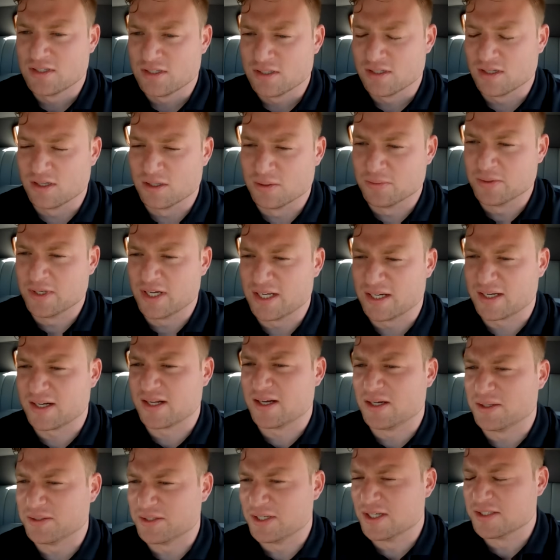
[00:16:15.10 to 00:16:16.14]
Uh, we had it
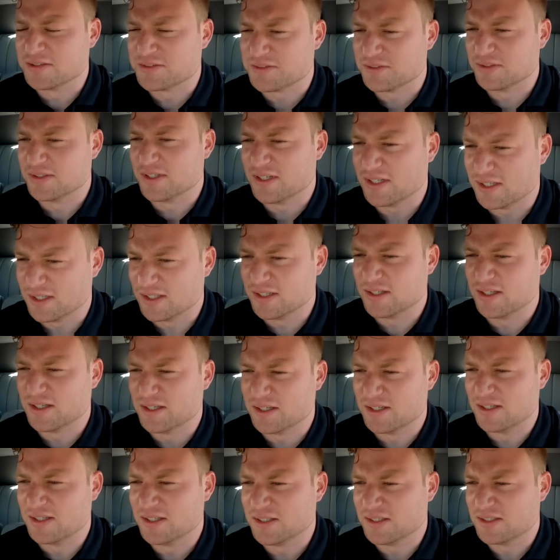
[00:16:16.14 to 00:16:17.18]
out yesterday
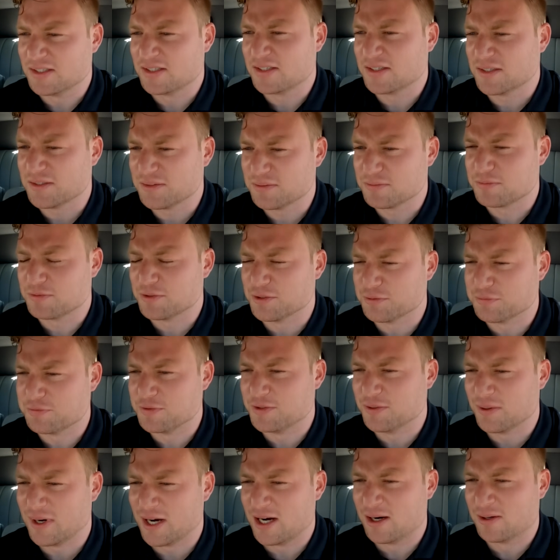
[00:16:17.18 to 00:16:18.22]
uh, for a
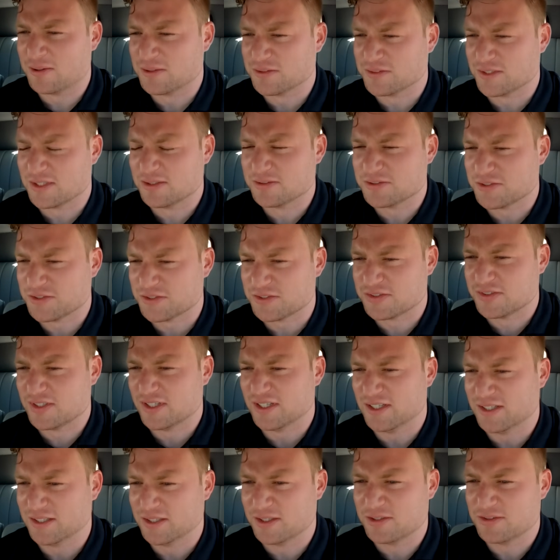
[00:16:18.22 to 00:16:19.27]
few hours. I was just
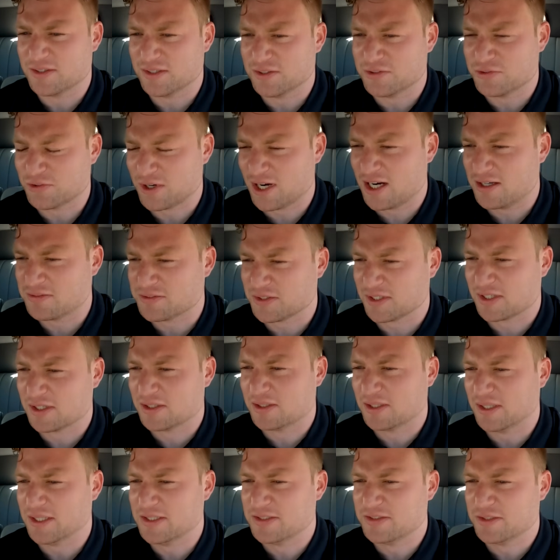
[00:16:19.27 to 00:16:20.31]
saying, it, it drives like a
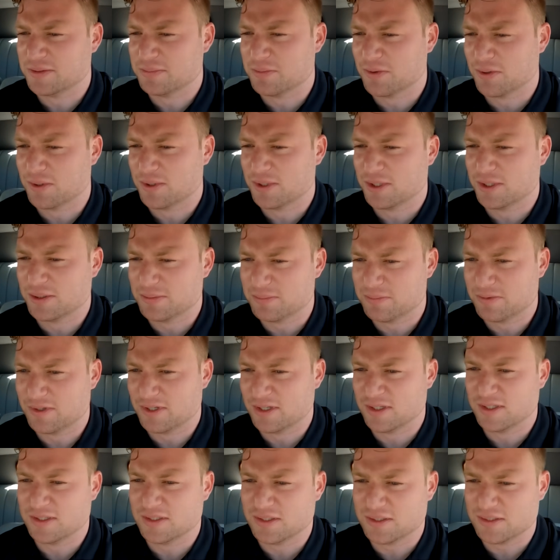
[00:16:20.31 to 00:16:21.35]
lazy boy,
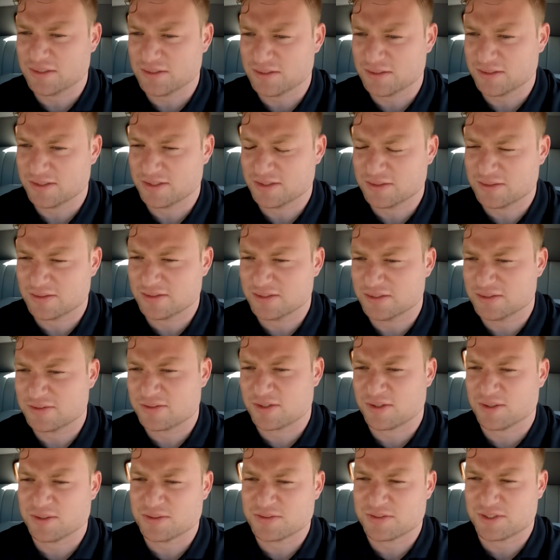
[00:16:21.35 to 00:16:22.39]
but it, it
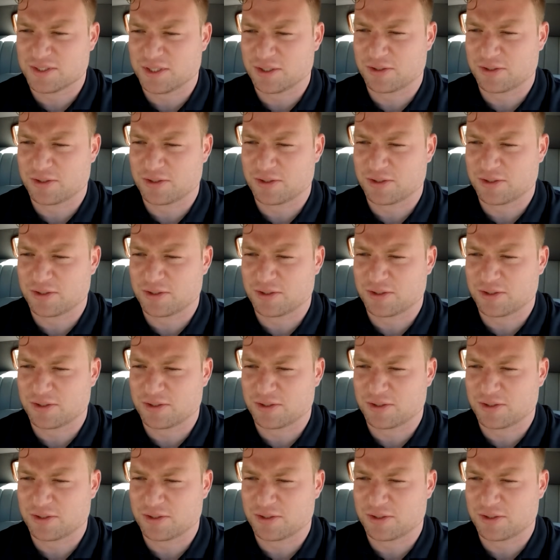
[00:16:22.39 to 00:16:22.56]
turns like